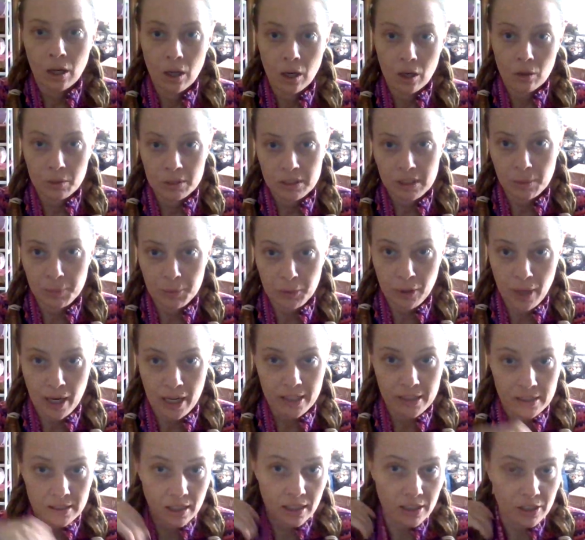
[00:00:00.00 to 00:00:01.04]
What's up, you
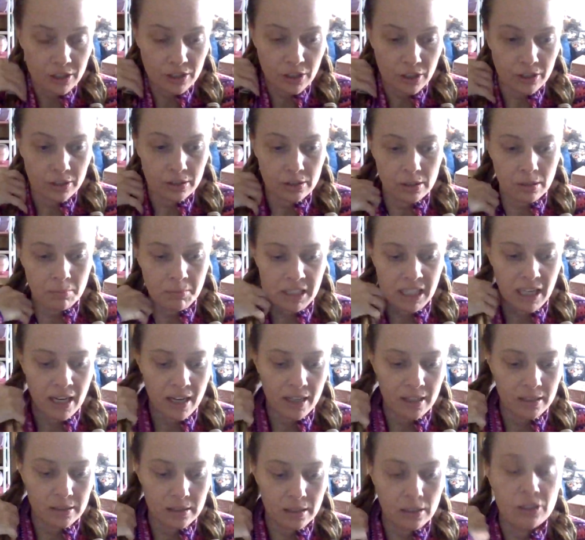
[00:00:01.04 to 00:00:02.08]
guys? I just heard somebody
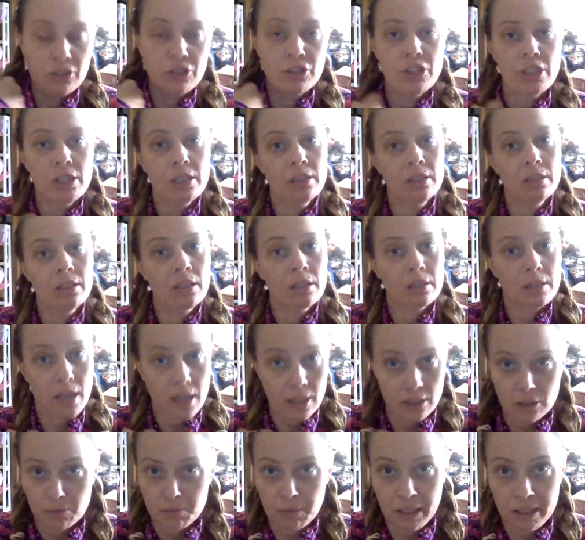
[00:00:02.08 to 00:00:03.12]
has a jinn
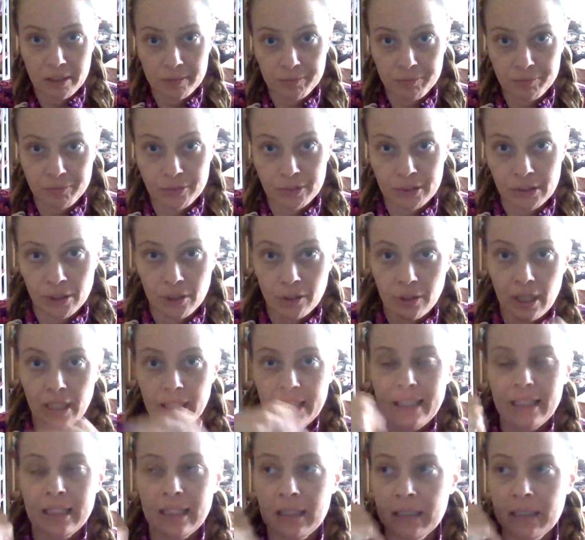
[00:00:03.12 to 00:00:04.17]
attachment, okay?